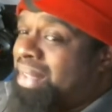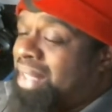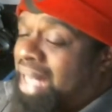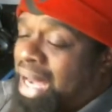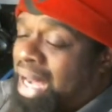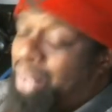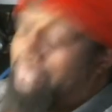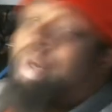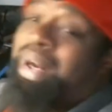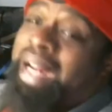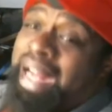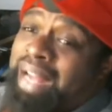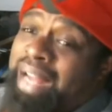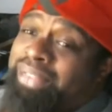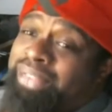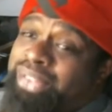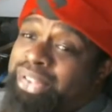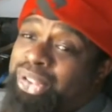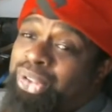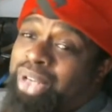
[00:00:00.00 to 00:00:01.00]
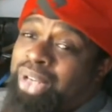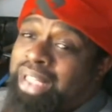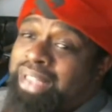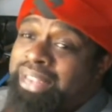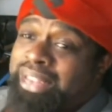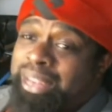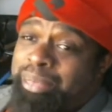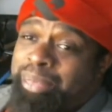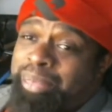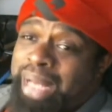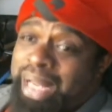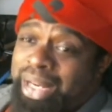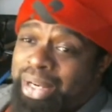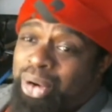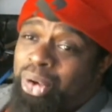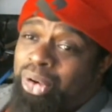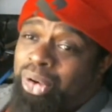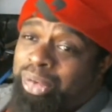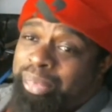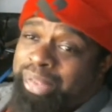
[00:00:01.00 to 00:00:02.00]
I want to have some Crosby Bank
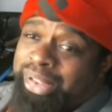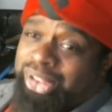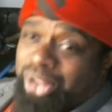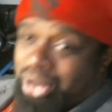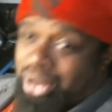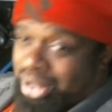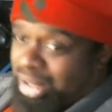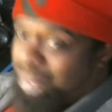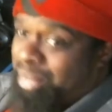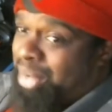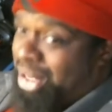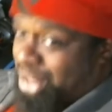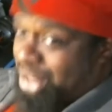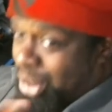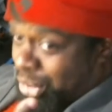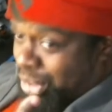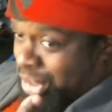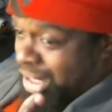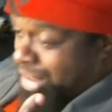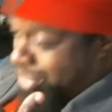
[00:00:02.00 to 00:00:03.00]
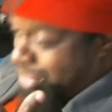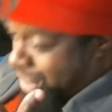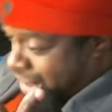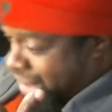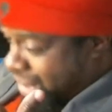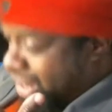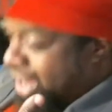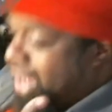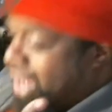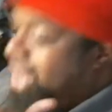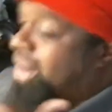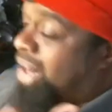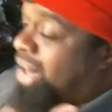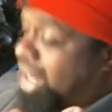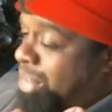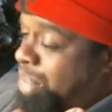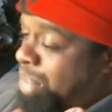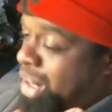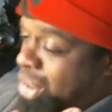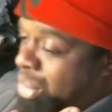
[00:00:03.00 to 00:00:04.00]
calling me talking about, yo, you need to
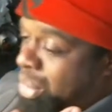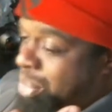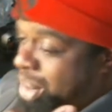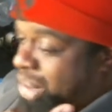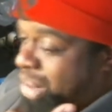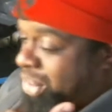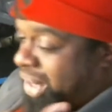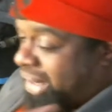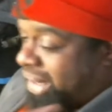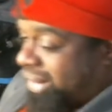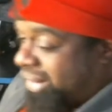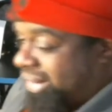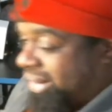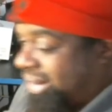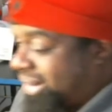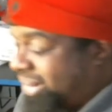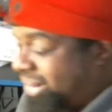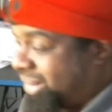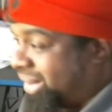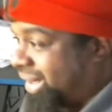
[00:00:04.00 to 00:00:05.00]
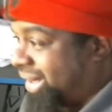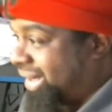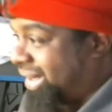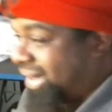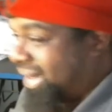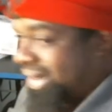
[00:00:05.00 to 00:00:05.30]
pay your bill, nigga.